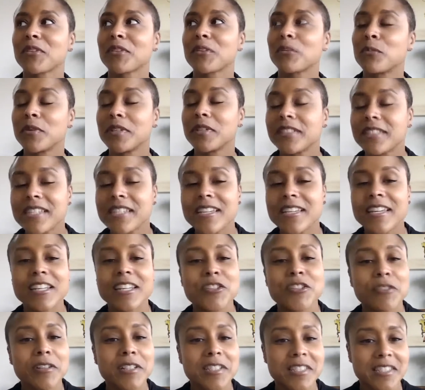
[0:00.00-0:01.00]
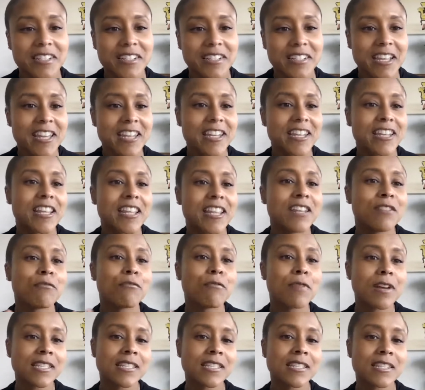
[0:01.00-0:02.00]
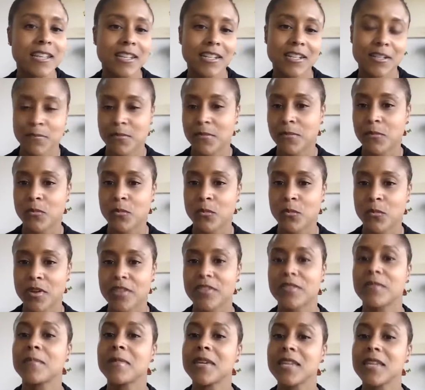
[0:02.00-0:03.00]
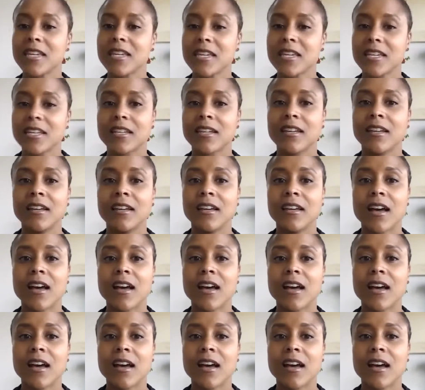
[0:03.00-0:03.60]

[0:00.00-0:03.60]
really interesting, and it resonated with me